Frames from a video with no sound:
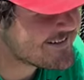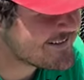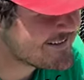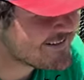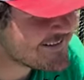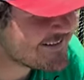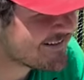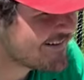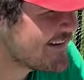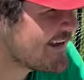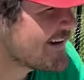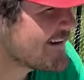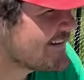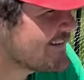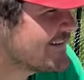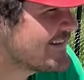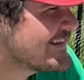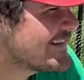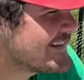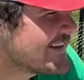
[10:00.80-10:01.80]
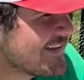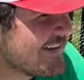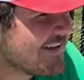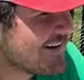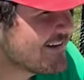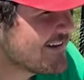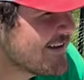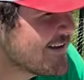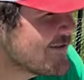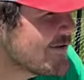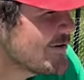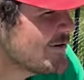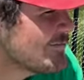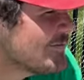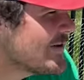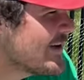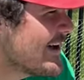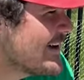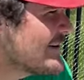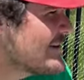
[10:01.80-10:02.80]
just like kind of kind of deadly to be
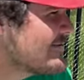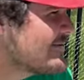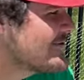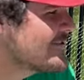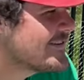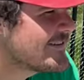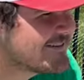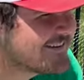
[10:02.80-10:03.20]
honest with you.